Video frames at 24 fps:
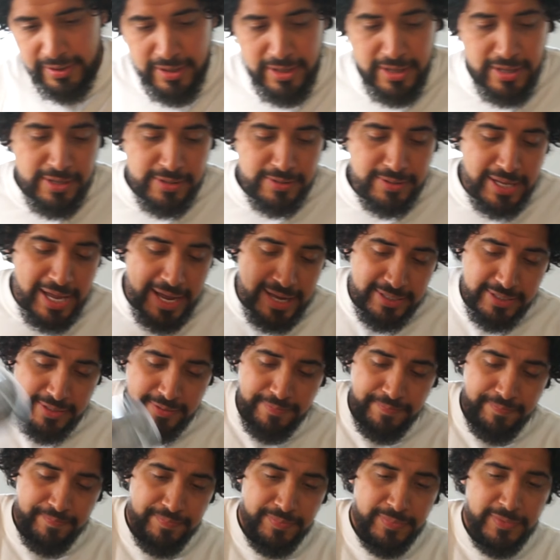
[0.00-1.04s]
So guys,
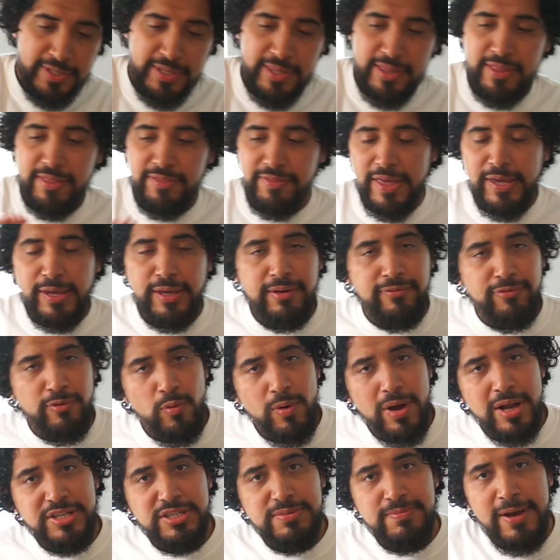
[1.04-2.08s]
thank you for
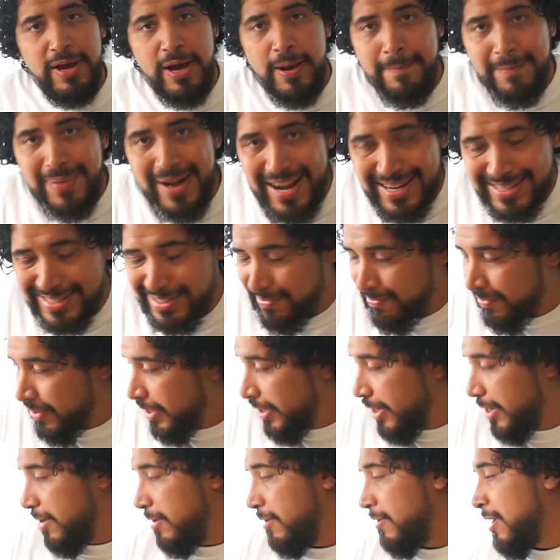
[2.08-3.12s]
watching my unboxing
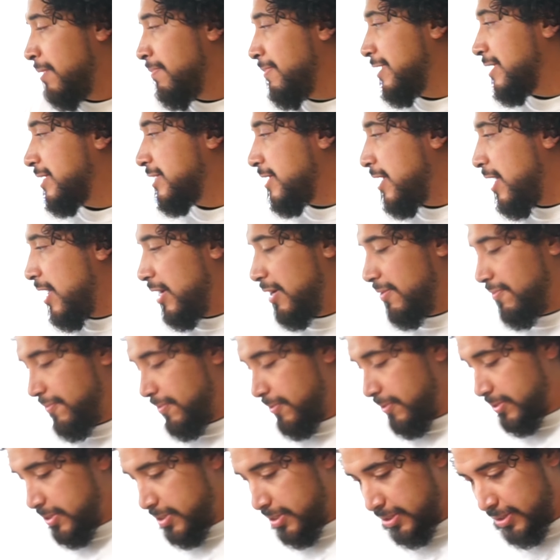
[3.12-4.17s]
video. I'm excited
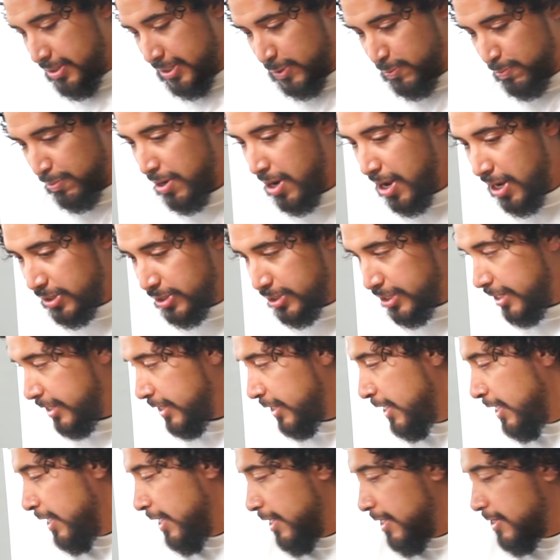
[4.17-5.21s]
for just this
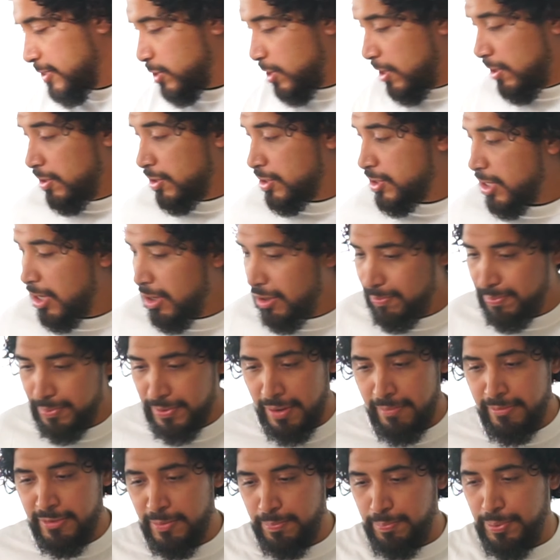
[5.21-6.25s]
project. It's gonna look
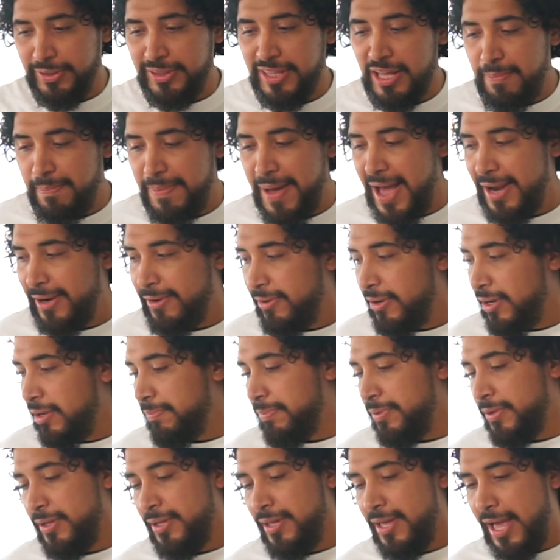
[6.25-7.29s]
dope. I'm gonna put that banner up
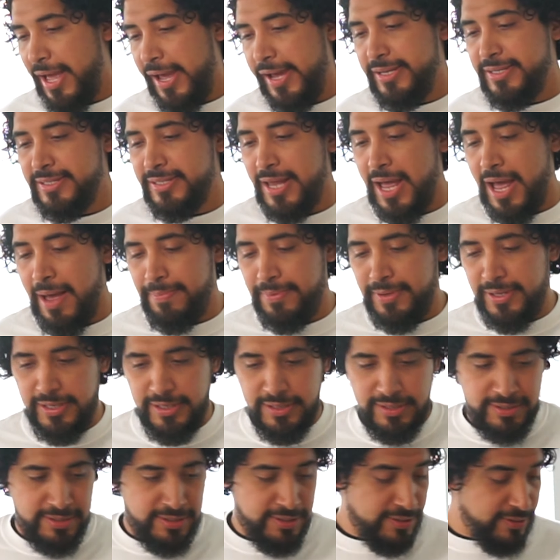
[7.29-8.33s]
ASAP
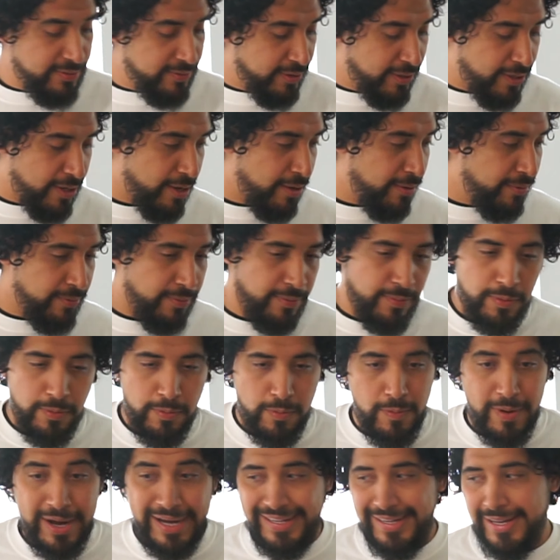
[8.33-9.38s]
because, you know,
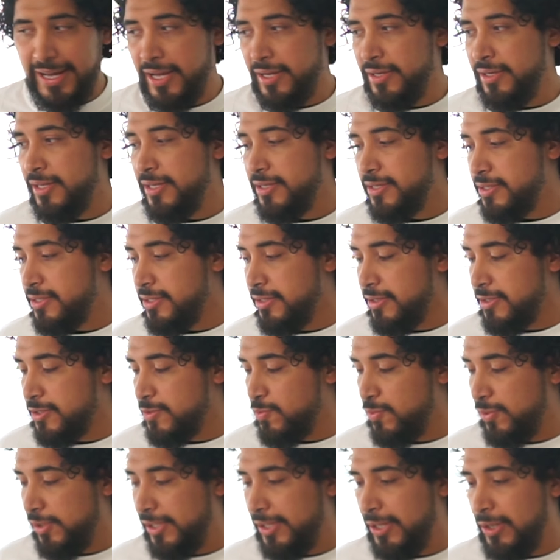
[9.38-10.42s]
why not? It just looks
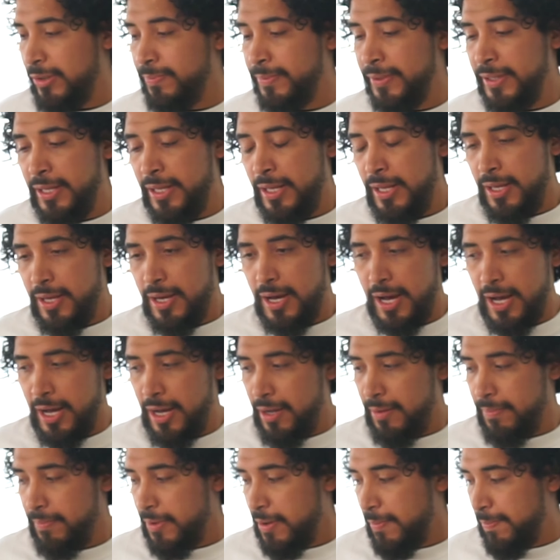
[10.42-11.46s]
really dope.
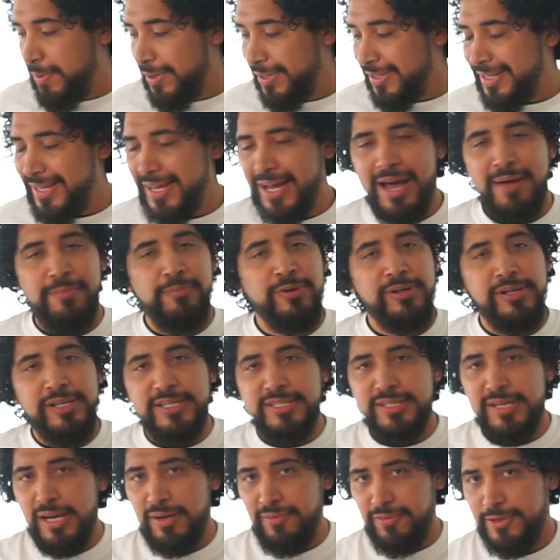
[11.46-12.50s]
But yeah, I'm really
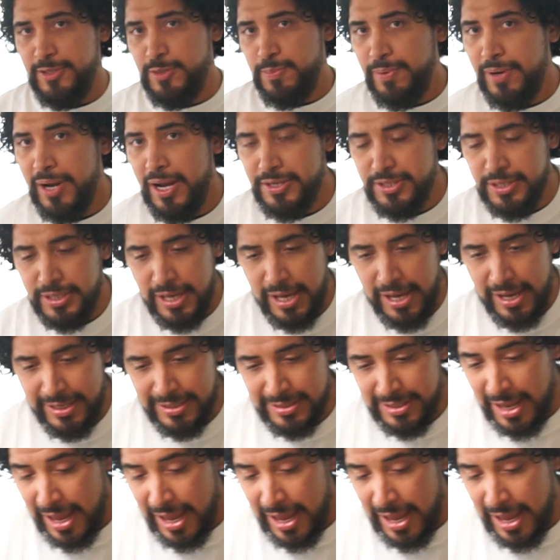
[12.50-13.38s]
excited for this project, guys.